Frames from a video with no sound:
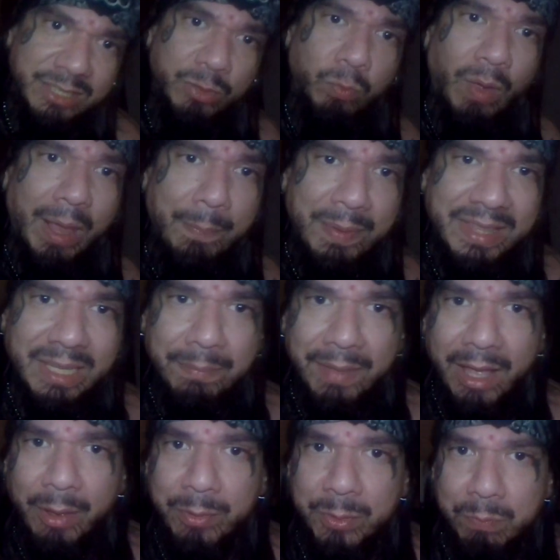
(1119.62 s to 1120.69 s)
are wiping them
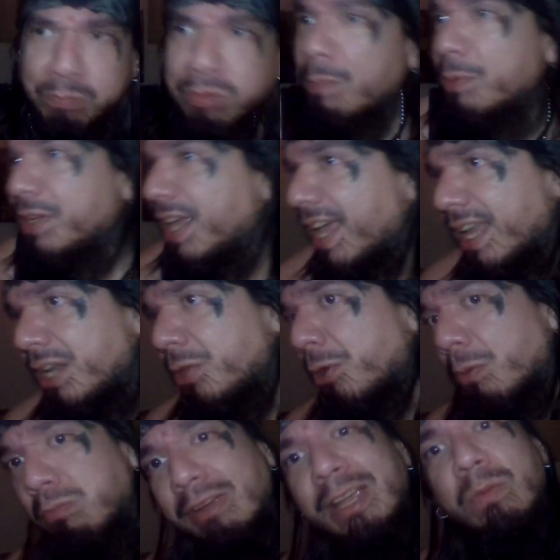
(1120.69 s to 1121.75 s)
out. Propaganda are
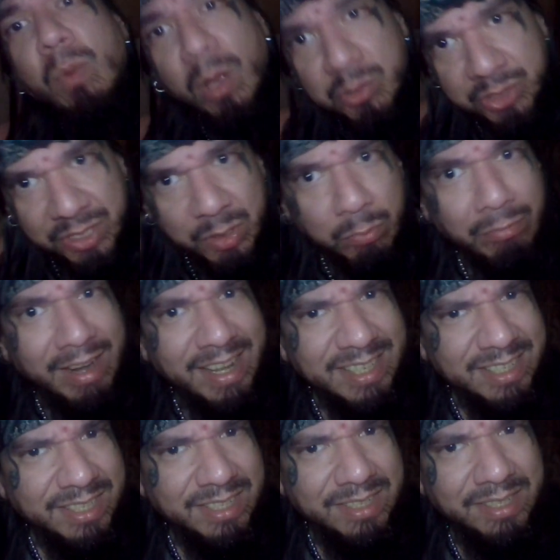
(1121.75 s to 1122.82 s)
brainwashing the
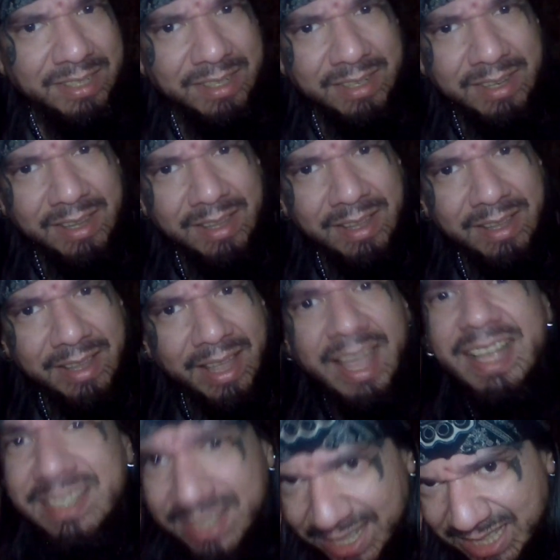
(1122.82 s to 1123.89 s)
rest.
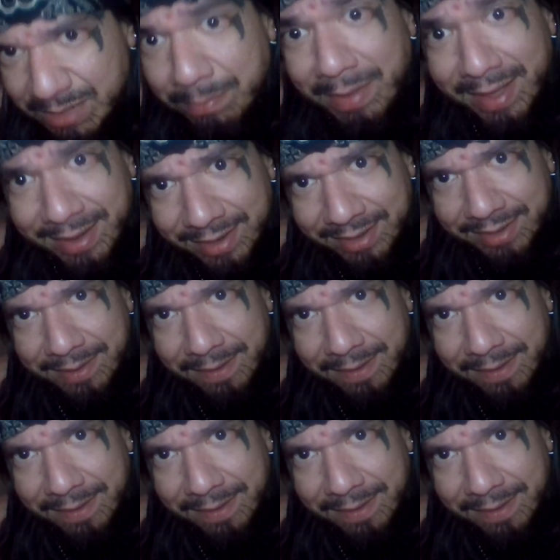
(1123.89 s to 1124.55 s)
It's systematic.